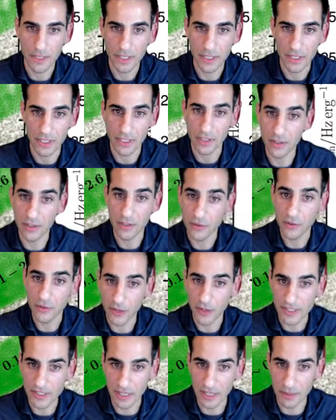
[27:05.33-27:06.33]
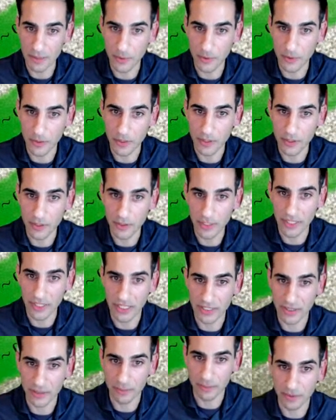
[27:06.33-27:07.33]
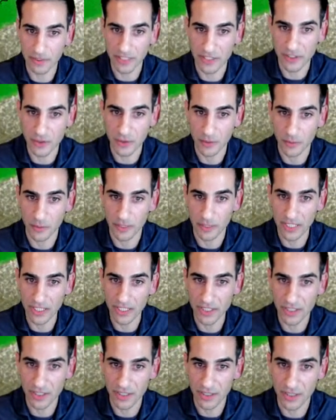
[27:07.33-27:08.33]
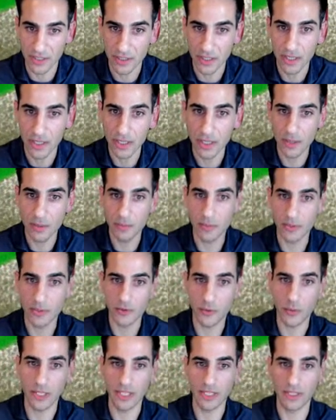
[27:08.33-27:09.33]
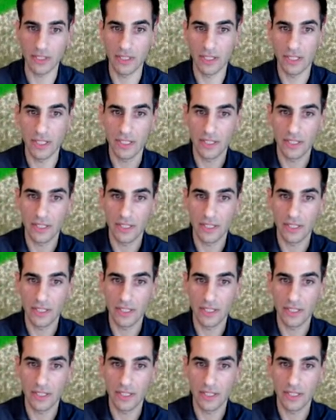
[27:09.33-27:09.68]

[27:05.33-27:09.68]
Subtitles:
And for example, looking at the potential relation between